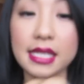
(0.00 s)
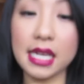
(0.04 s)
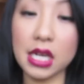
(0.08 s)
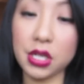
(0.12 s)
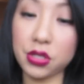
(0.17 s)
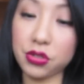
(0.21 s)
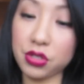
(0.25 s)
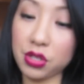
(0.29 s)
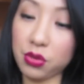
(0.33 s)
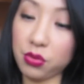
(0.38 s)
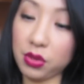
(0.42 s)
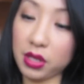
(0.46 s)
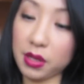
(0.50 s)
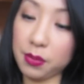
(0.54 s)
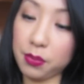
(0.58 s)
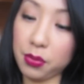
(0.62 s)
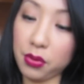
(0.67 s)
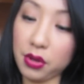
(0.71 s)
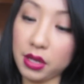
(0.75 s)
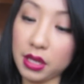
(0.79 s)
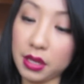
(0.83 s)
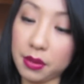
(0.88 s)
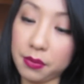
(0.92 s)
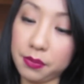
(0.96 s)
actually really
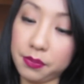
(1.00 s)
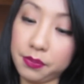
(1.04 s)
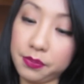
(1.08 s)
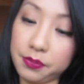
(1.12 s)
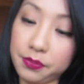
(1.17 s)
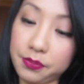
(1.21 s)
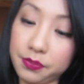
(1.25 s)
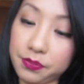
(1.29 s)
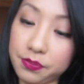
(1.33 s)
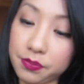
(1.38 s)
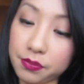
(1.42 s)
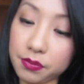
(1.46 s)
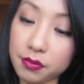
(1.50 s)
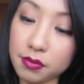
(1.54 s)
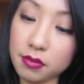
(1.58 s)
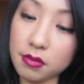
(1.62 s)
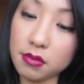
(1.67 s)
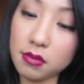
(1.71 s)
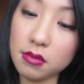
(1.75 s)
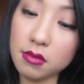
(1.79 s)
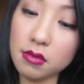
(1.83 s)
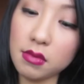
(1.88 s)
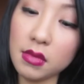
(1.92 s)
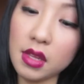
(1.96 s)
pretty.
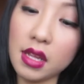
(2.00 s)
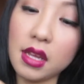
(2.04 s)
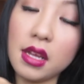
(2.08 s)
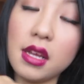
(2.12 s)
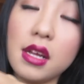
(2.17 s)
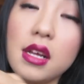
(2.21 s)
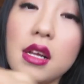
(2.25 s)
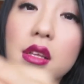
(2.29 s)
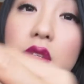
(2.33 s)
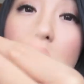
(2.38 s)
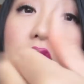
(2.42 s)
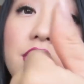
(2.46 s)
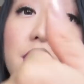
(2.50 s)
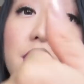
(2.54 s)
So